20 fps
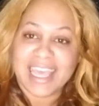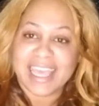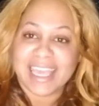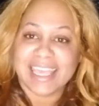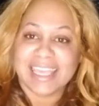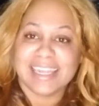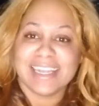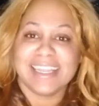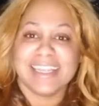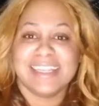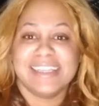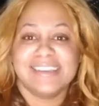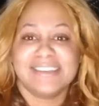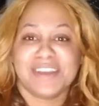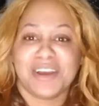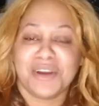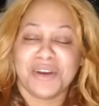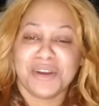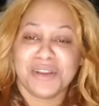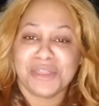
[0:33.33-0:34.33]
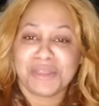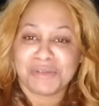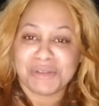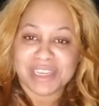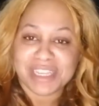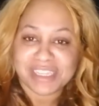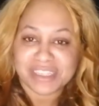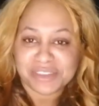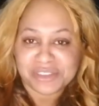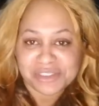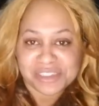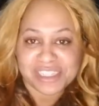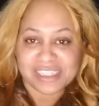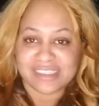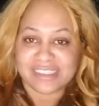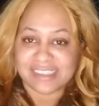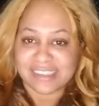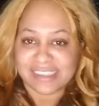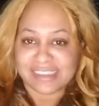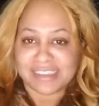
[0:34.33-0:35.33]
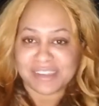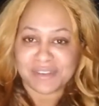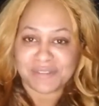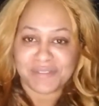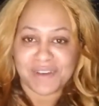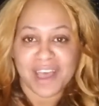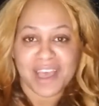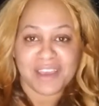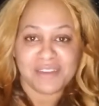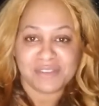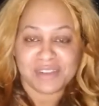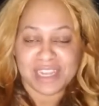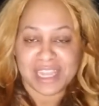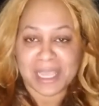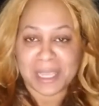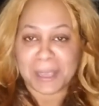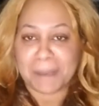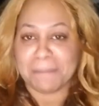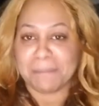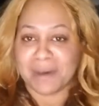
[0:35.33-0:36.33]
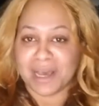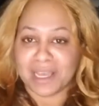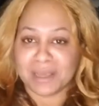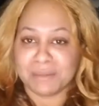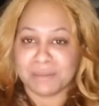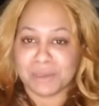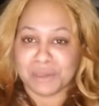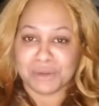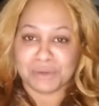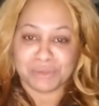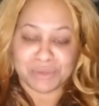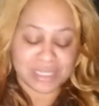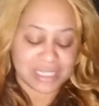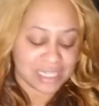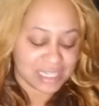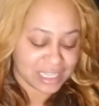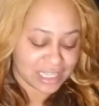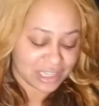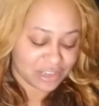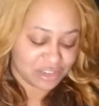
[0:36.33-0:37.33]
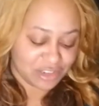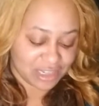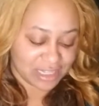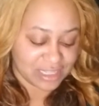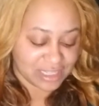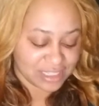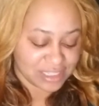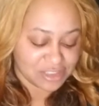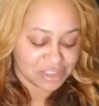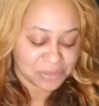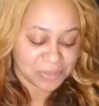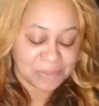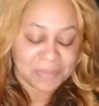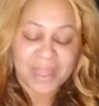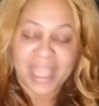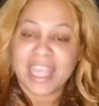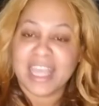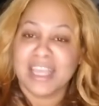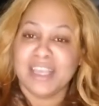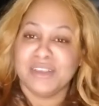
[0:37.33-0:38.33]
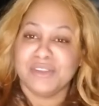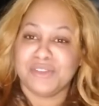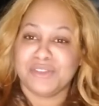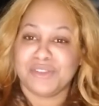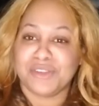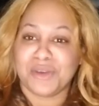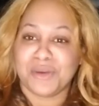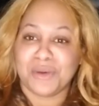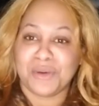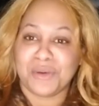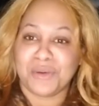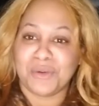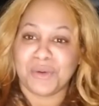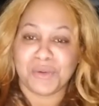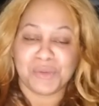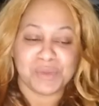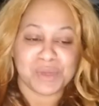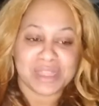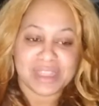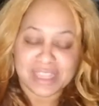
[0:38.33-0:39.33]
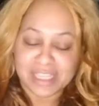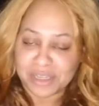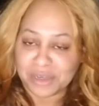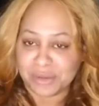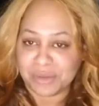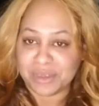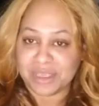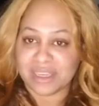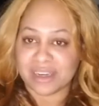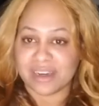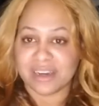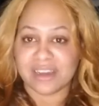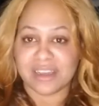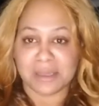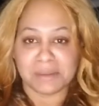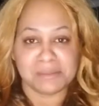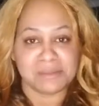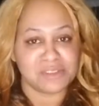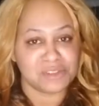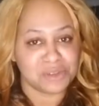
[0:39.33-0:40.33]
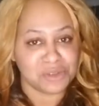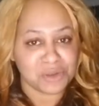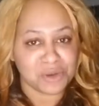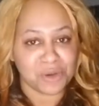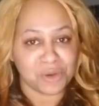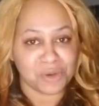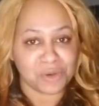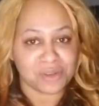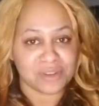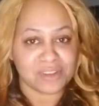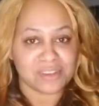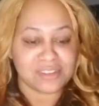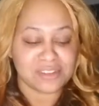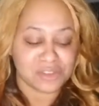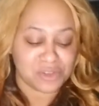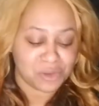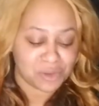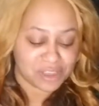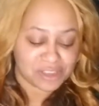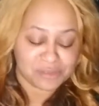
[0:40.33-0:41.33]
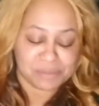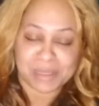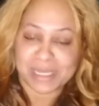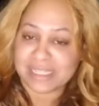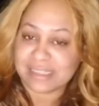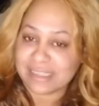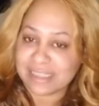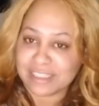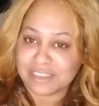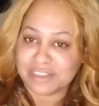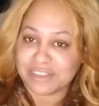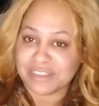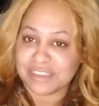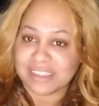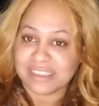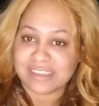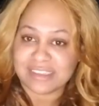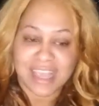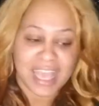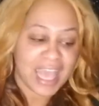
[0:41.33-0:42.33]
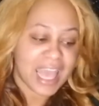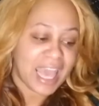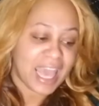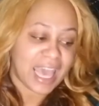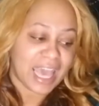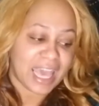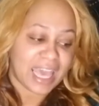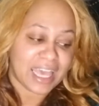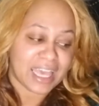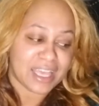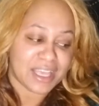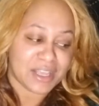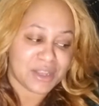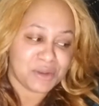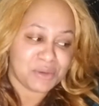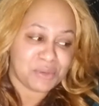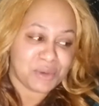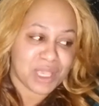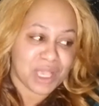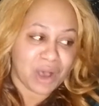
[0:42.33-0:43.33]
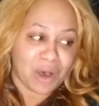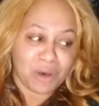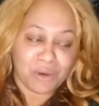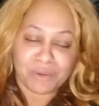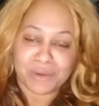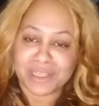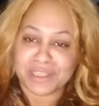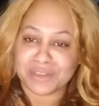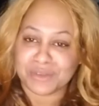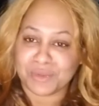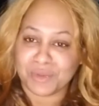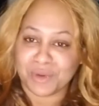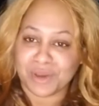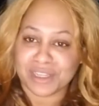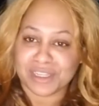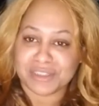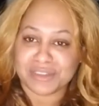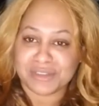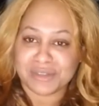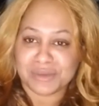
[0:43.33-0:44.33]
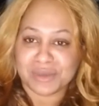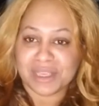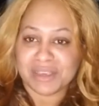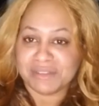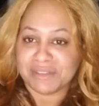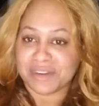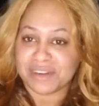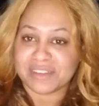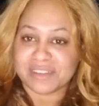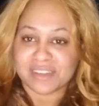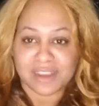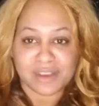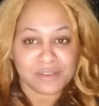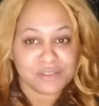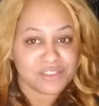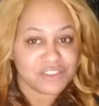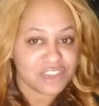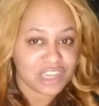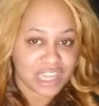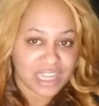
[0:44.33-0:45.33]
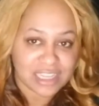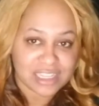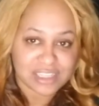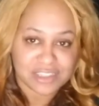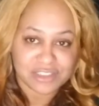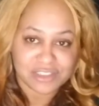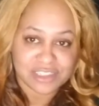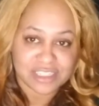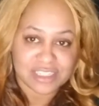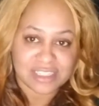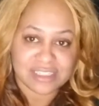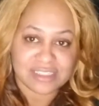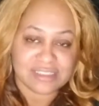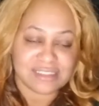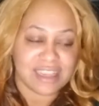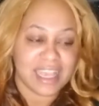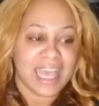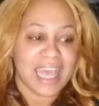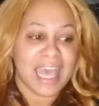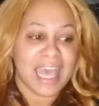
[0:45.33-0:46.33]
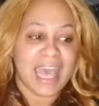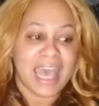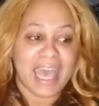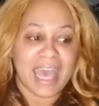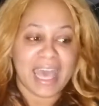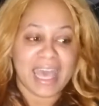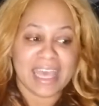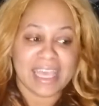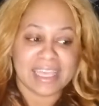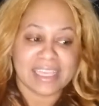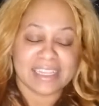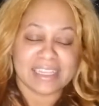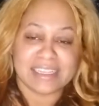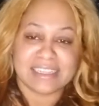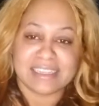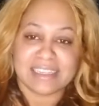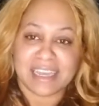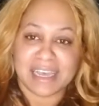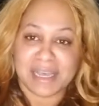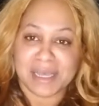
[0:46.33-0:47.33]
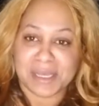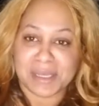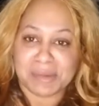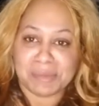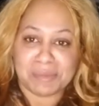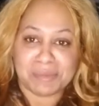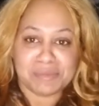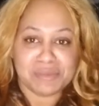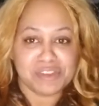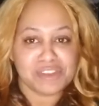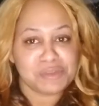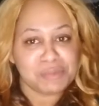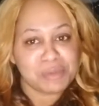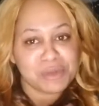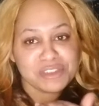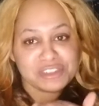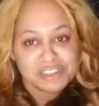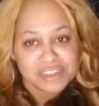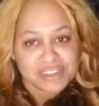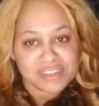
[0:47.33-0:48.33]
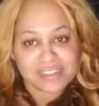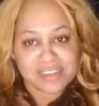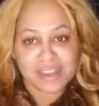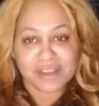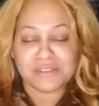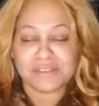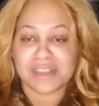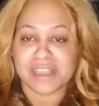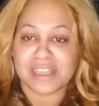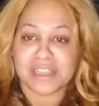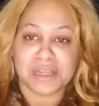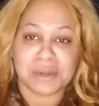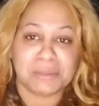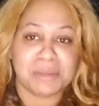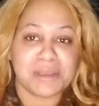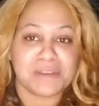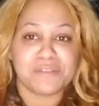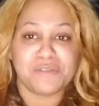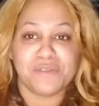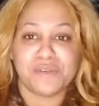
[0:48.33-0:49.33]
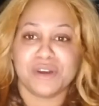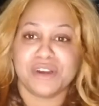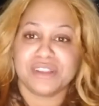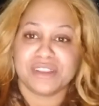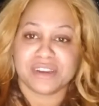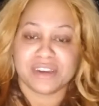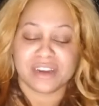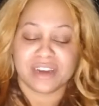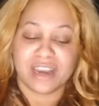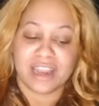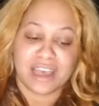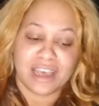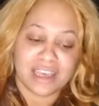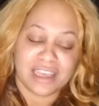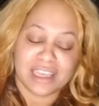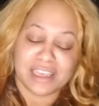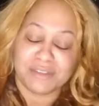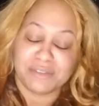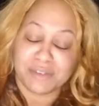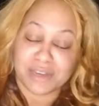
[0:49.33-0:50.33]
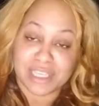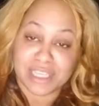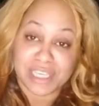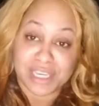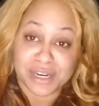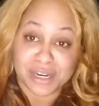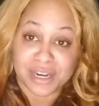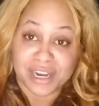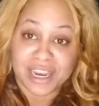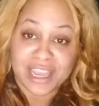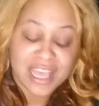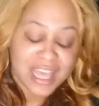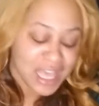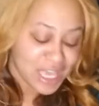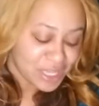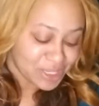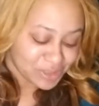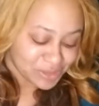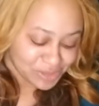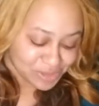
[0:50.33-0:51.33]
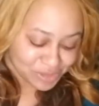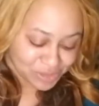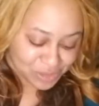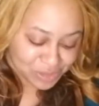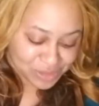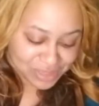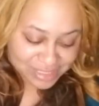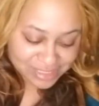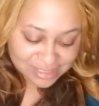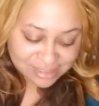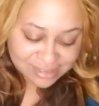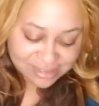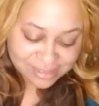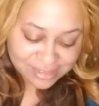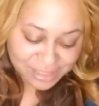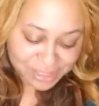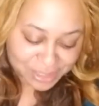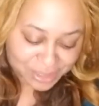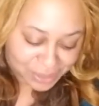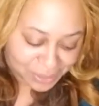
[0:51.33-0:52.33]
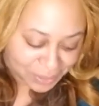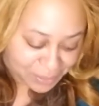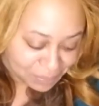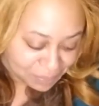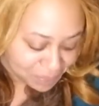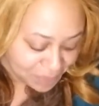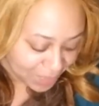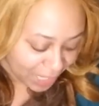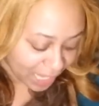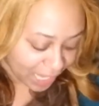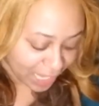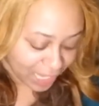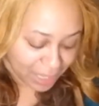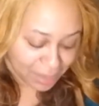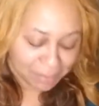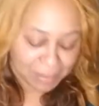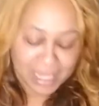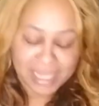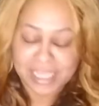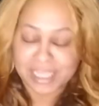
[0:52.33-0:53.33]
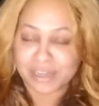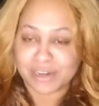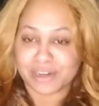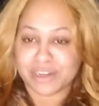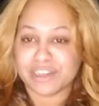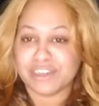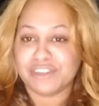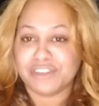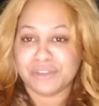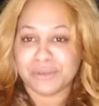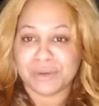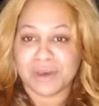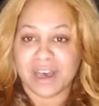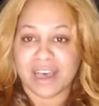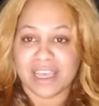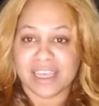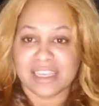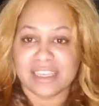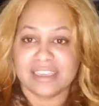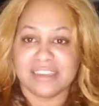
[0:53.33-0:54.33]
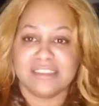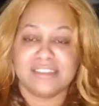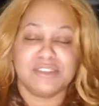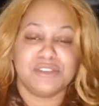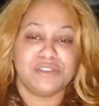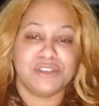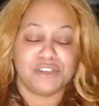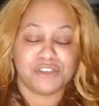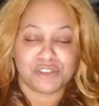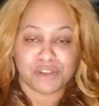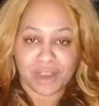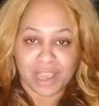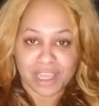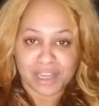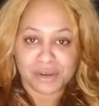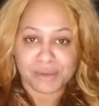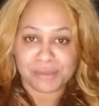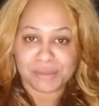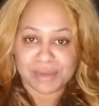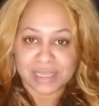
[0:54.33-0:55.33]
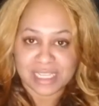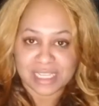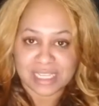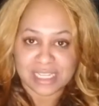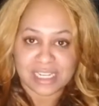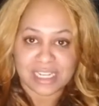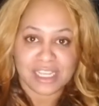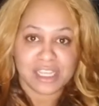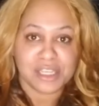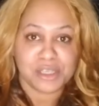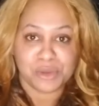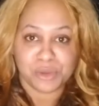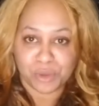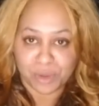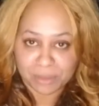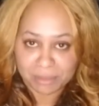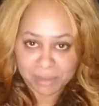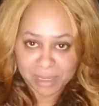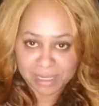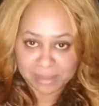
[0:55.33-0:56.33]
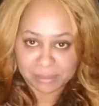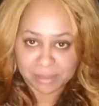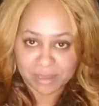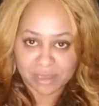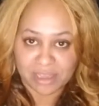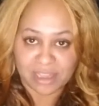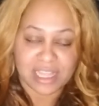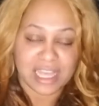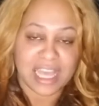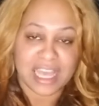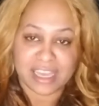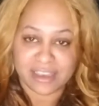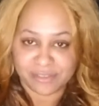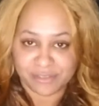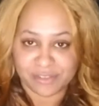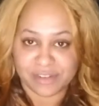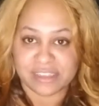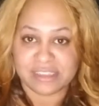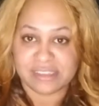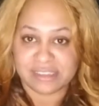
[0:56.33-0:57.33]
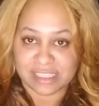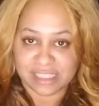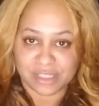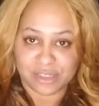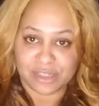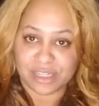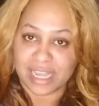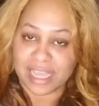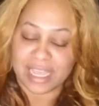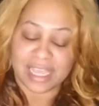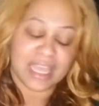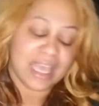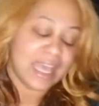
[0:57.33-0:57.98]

It is our three hundred sixty-five day Bible reading challenge. So with the new year comes new goals, new expectations, and we always want to give ourselves challenges and um, just push ourselves a little bit further uh, every year. So this year, um, I encourage you guys to try to read your Bible every single day.